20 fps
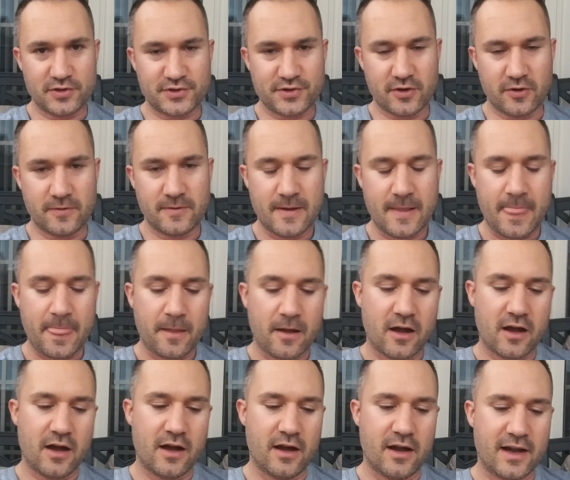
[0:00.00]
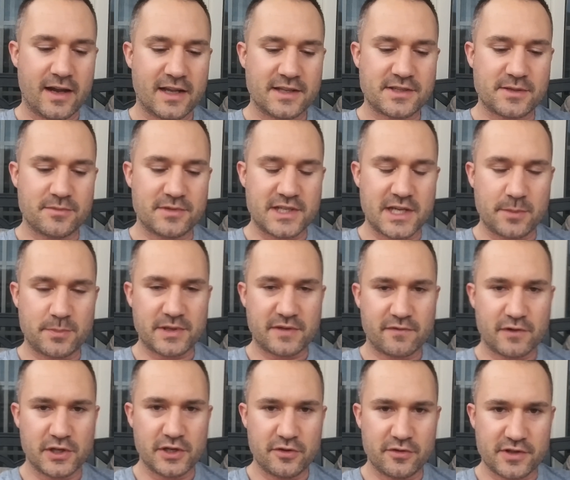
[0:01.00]
So uh, I got some tips
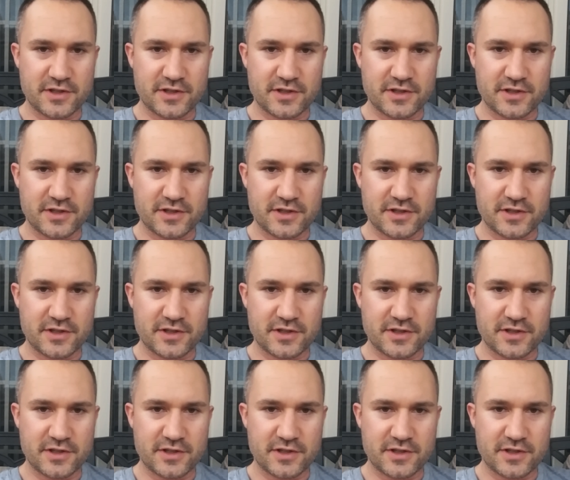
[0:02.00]
for you.